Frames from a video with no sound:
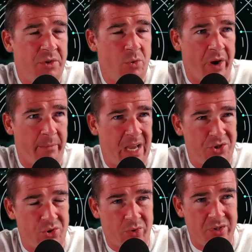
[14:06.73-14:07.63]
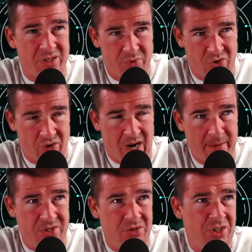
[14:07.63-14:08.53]
you want to make sure and
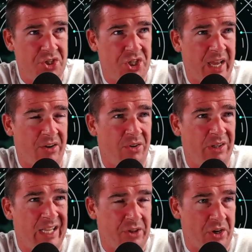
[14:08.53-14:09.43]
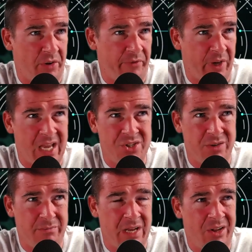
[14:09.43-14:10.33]
subscribe to the channel, hit the
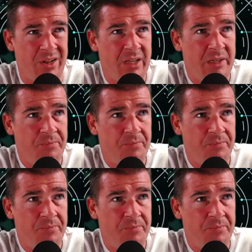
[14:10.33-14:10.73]
notification bell,